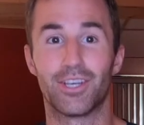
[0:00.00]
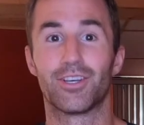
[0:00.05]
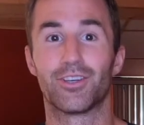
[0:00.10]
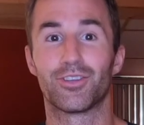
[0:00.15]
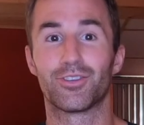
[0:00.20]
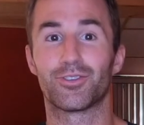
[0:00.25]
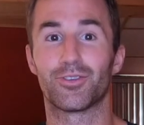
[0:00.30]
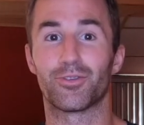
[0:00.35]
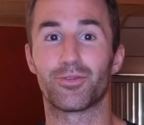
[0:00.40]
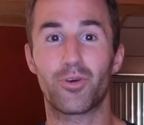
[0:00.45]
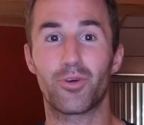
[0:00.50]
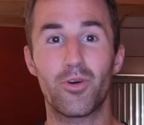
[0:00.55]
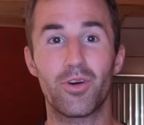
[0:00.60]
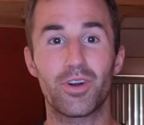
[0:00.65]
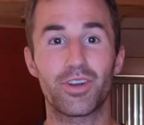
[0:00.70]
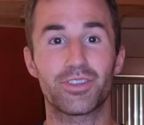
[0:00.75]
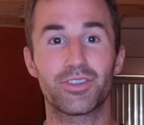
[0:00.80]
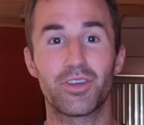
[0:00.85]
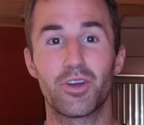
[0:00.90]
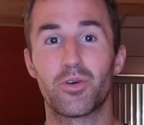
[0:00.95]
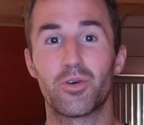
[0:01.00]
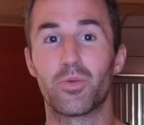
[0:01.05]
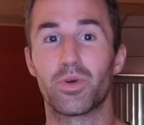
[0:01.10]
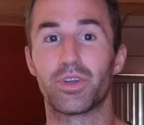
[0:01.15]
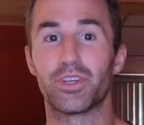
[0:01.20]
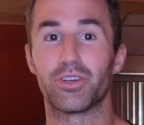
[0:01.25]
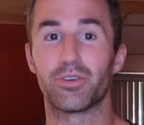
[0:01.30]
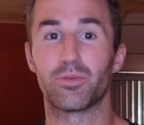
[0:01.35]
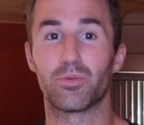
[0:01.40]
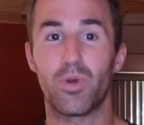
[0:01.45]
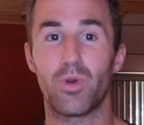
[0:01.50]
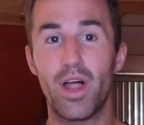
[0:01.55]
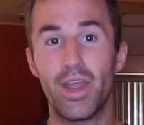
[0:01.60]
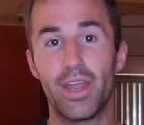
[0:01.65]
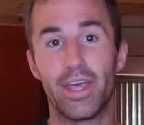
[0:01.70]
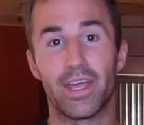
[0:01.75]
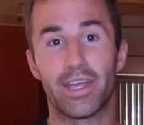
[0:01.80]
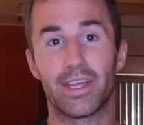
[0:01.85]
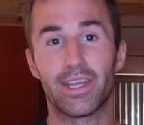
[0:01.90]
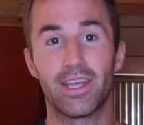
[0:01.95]
So of course, when you're
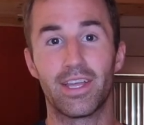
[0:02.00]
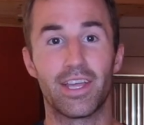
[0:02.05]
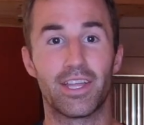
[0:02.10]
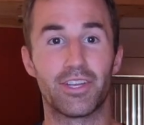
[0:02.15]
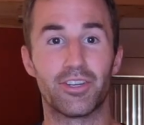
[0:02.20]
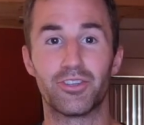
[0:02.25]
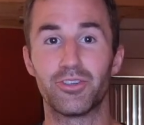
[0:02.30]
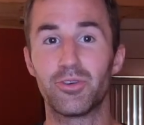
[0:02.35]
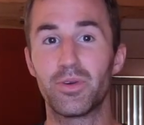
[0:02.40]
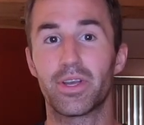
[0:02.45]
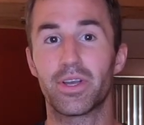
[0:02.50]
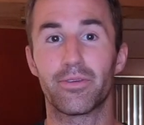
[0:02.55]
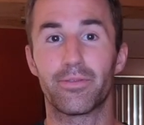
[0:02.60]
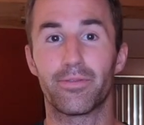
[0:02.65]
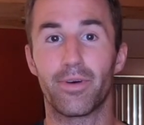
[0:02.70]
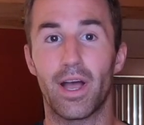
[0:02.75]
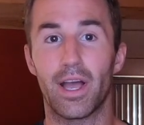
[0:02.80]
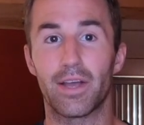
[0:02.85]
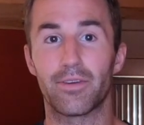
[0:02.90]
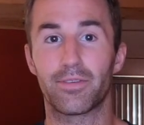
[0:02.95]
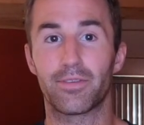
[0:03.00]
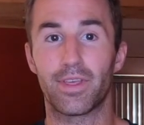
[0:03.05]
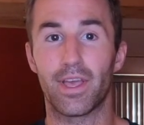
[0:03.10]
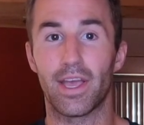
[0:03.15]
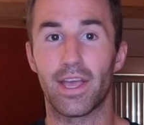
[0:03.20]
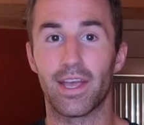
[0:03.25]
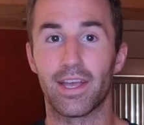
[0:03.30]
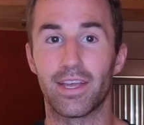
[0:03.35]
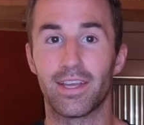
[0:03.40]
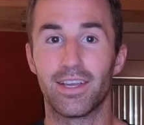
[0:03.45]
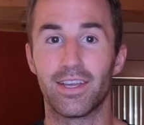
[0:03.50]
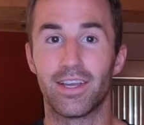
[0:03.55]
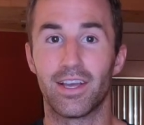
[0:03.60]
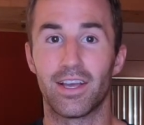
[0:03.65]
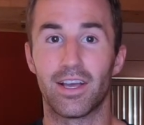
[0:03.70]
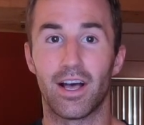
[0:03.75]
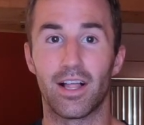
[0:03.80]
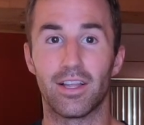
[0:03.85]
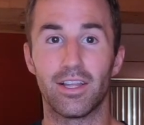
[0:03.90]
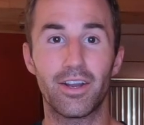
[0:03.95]
running, you're doing a 5K,
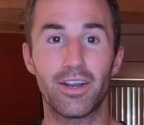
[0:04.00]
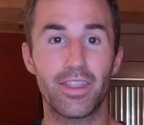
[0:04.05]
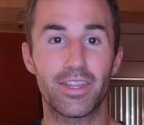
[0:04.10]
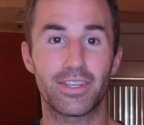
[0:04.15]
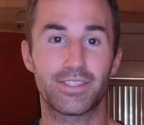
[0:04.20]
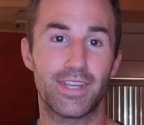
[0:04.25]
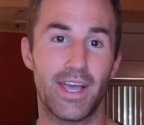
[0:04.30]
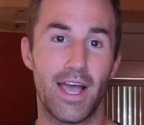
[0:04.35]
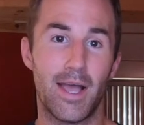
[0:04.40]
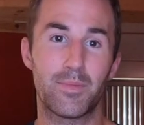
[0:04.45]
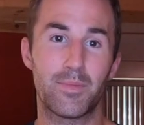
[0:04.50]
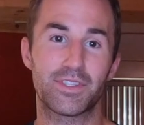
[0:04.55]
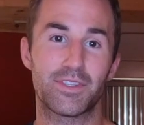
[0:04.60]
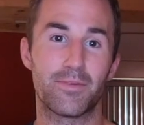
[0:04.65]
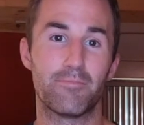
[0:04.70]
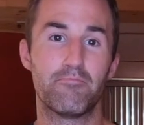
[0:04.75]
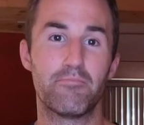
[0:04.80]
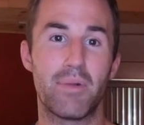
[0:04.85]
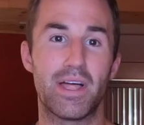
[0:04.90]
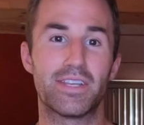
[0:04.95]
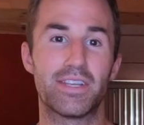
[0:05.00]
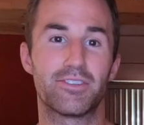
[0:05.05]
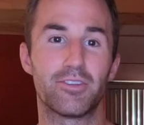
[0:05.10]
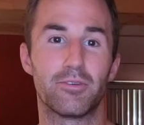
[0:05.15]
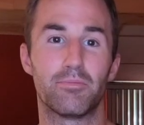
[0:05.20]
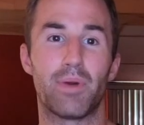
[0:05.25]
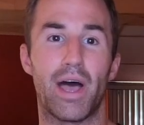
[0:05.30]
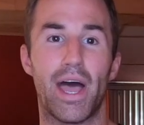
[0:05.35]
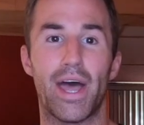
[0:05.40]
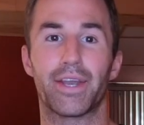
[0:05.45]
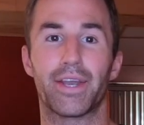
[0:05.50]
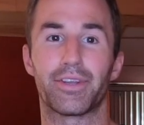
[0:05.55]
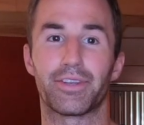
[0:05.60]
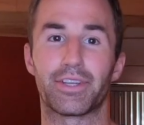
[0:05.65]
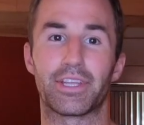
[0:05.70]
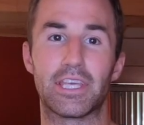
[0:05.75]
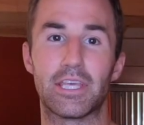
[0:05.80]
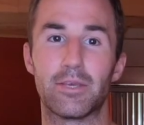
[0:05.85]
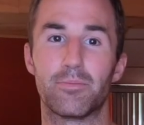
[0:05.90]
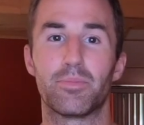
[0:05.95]
a lot of the time it's a mental battle to
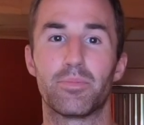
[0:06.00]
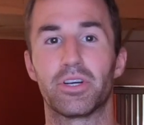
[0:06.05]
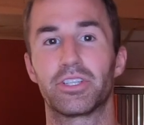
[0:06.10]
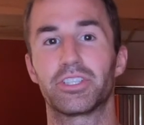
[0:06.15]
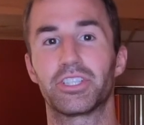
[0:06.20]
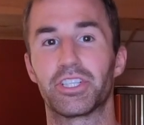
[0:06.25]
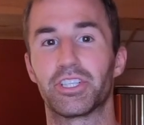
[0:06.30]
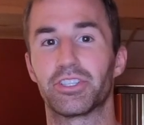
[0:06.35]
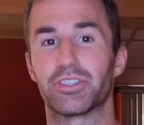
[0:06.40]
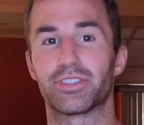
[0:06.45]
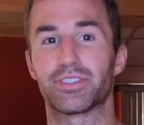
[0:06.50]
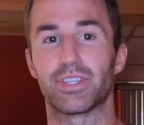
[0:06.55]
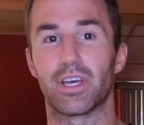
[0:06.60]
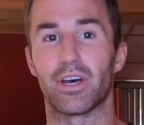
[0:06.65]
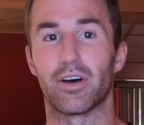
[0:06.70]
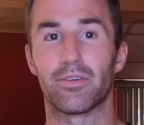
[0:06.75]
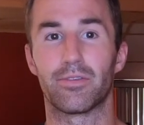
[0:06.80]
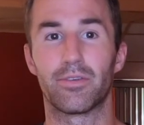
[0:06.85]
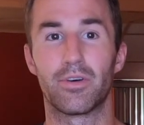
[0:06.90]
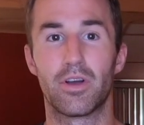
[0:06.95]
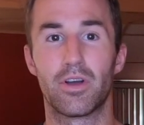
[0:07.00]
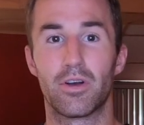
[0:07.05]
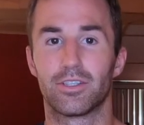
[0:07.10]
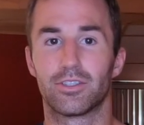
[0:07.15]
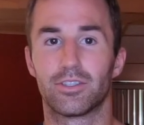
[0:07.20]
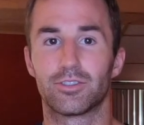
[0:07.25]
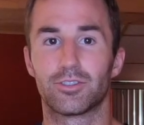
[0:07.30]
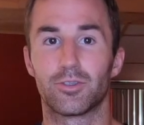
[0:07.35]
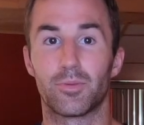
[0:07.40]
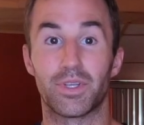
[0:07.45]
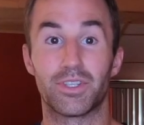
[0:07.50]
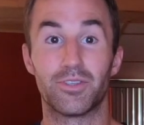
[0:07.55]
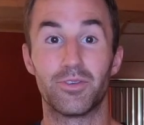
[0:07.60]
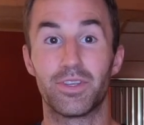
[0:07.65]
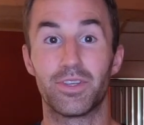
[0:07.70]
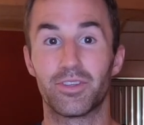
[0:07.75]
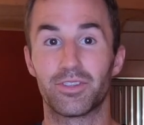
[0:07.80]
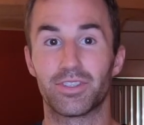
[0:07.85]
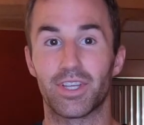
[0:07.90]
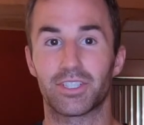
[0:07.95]
keep pushing yourself. So by doing
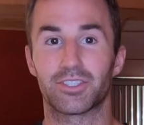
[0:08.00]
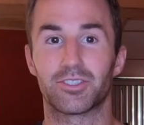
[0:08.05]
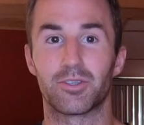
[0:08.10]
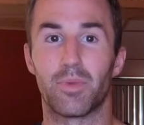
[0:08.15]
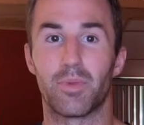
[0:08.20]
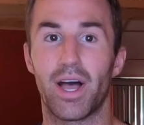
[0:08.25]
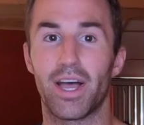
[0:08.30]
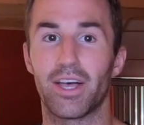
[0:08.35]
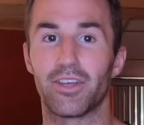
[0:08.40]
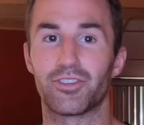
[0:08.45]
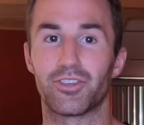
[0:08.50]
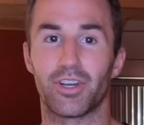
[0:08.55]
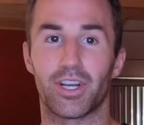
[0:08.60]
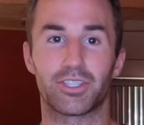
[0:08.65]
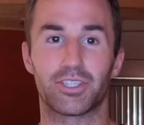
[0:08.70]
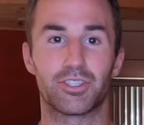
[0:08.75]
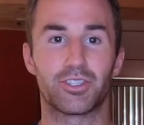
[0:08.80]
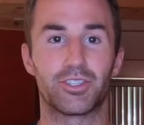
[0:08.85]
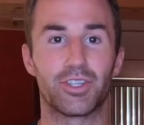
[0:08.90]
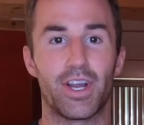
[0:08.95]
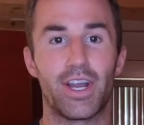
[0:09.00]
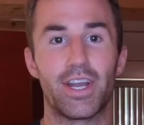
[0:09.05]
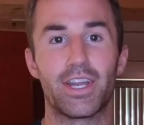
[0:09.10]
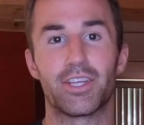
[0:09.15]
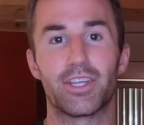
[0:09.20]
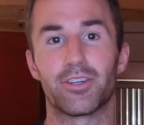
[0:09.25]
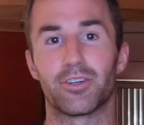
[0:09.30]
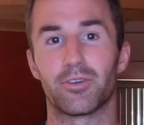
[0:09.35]
those extra miles, you're actually training your